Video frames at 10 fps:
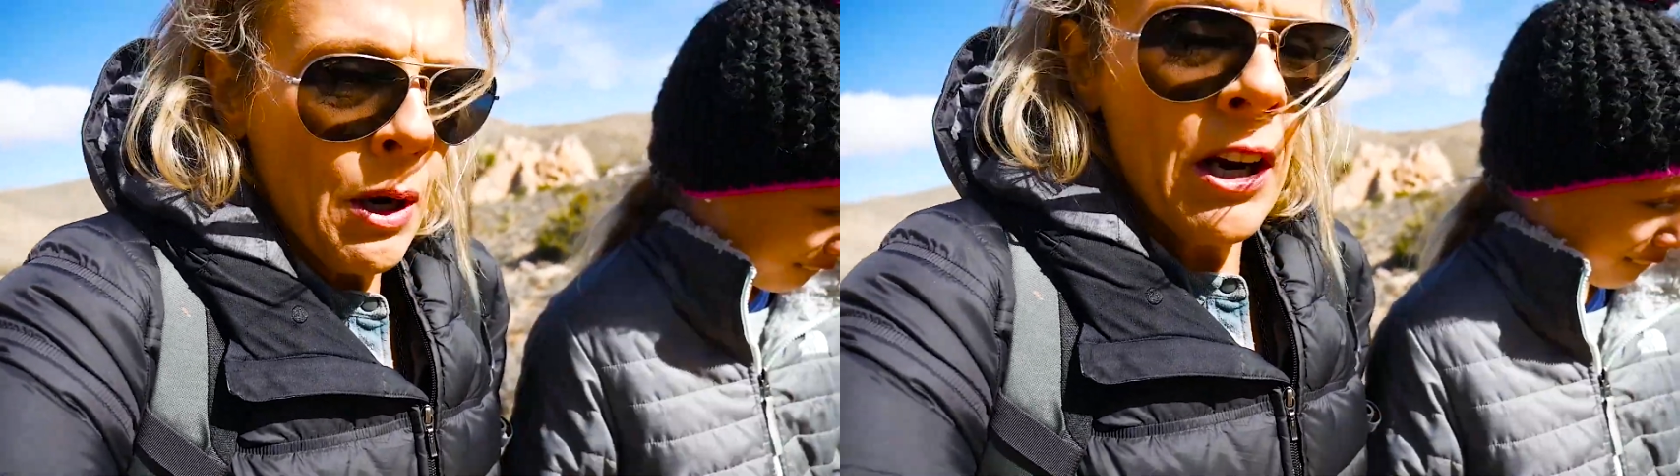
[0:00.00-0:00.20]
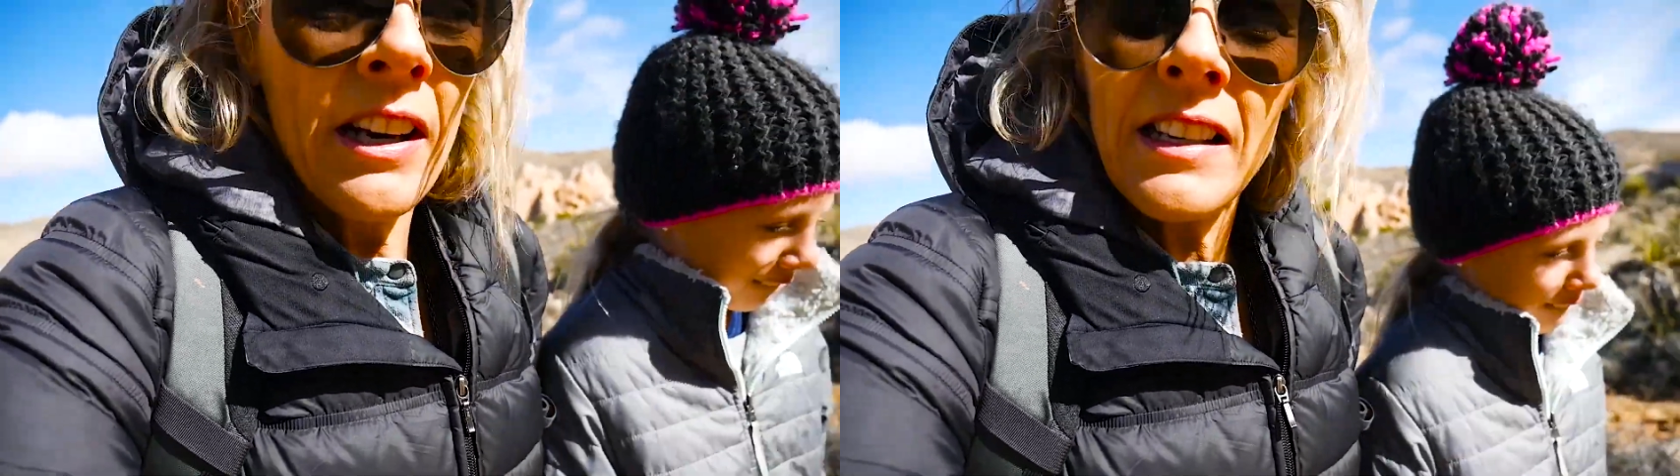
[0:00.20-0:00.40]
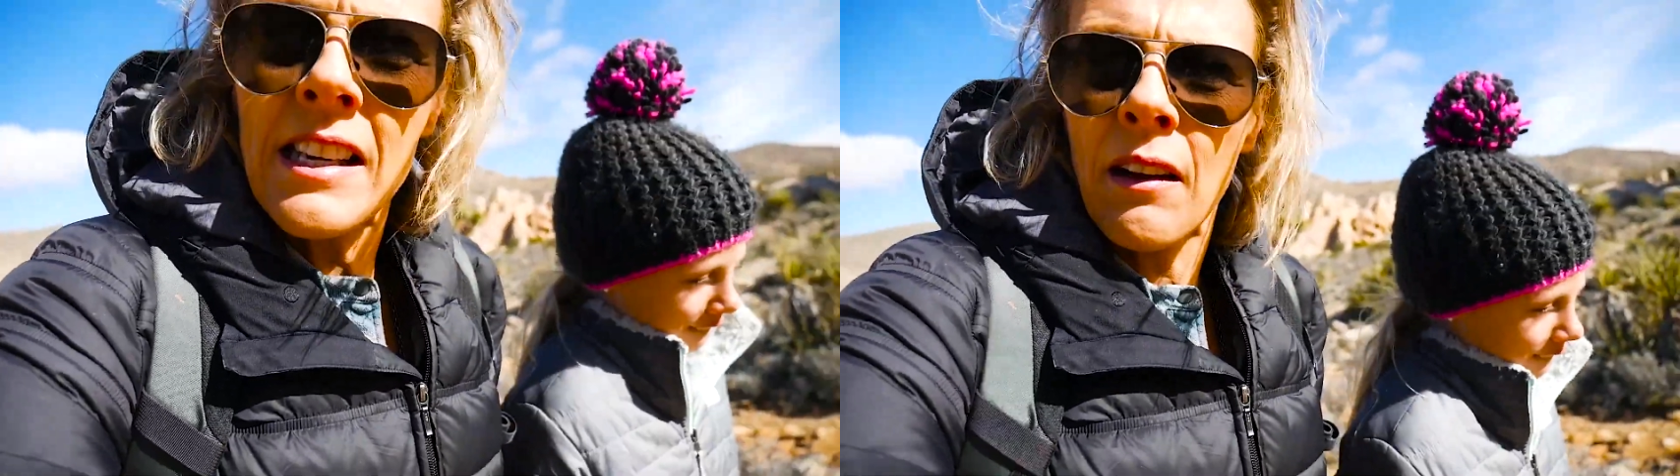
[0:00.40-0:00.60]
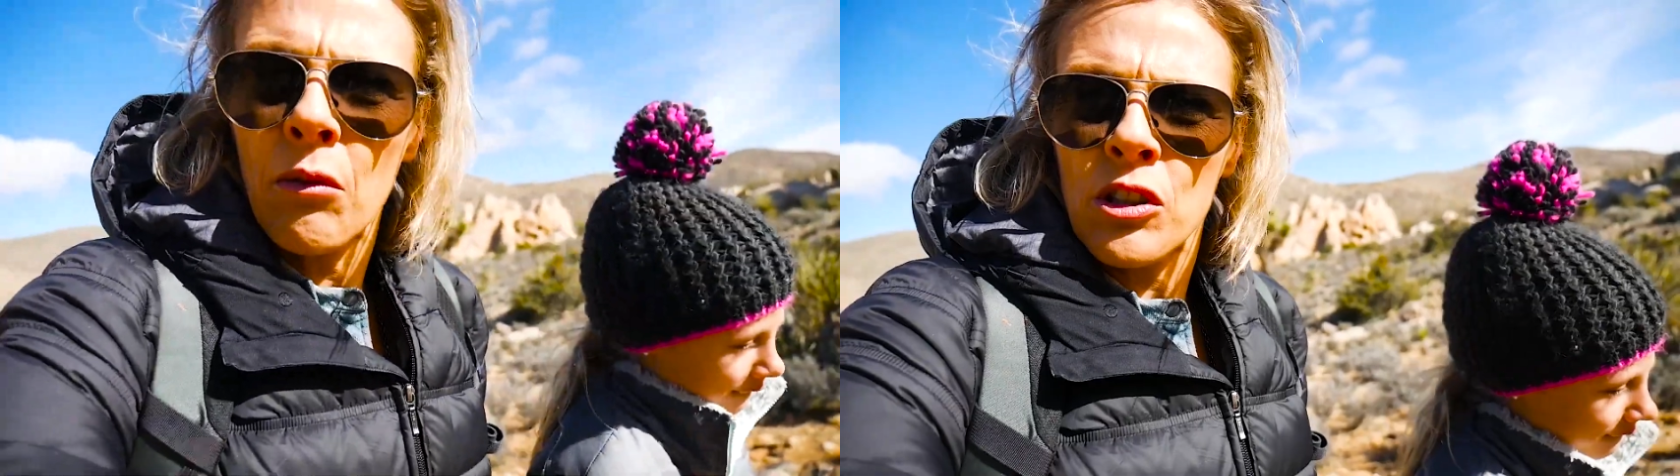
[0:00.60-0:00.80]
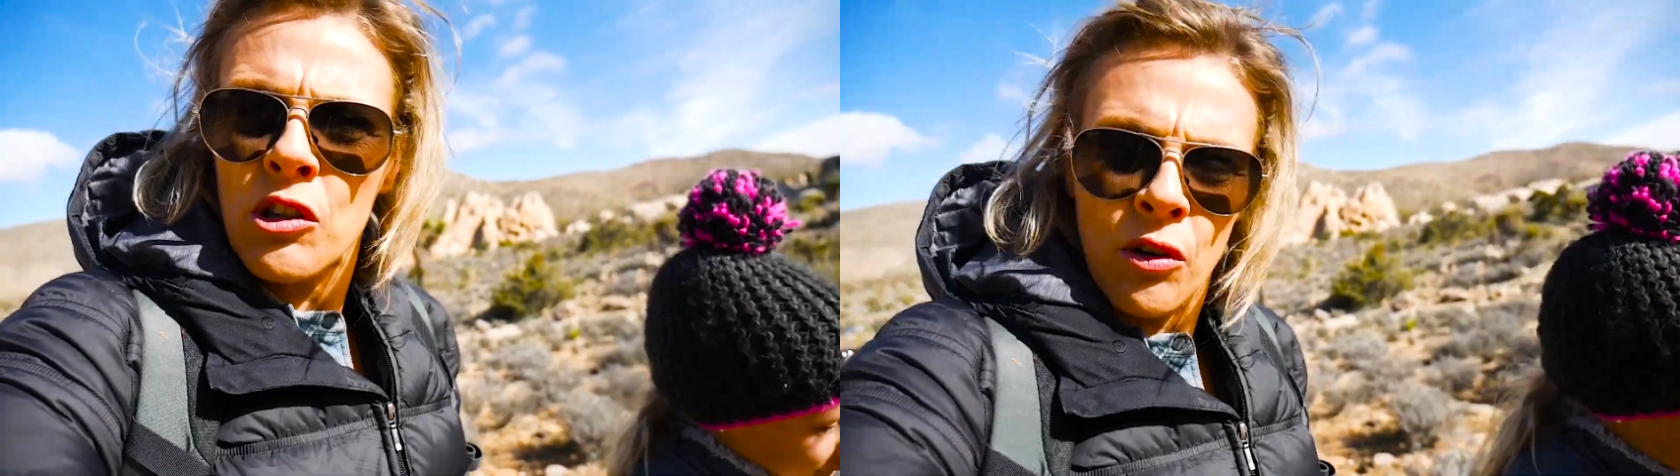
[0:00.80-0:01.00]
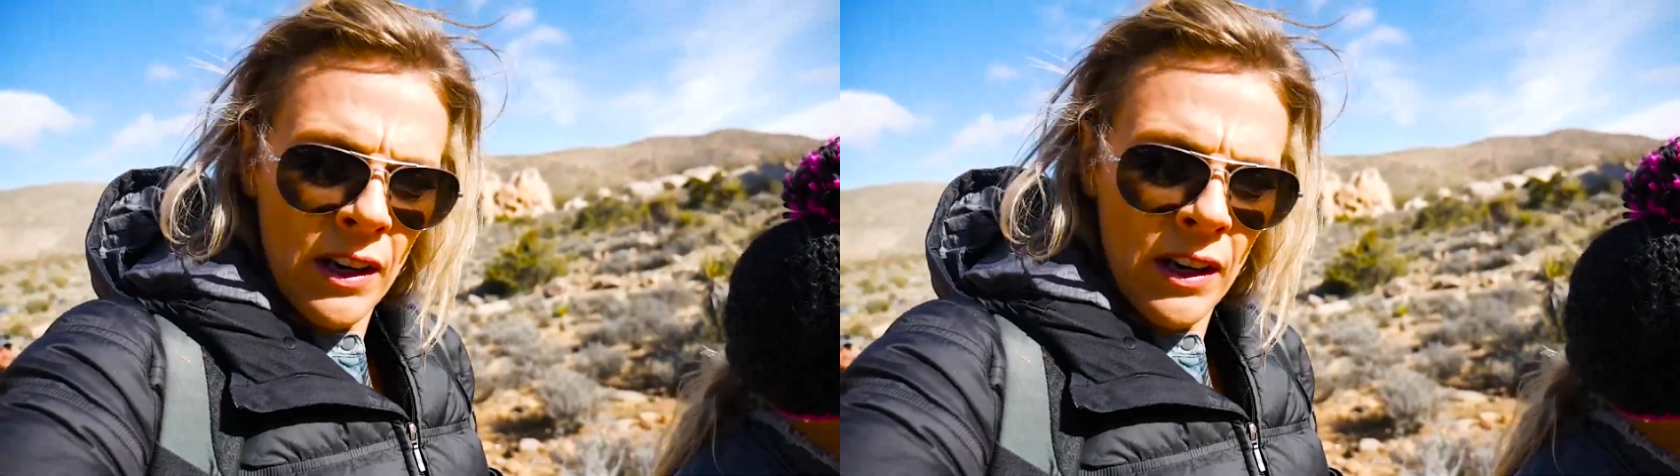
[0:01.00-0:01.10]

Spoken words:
Pioneer Town was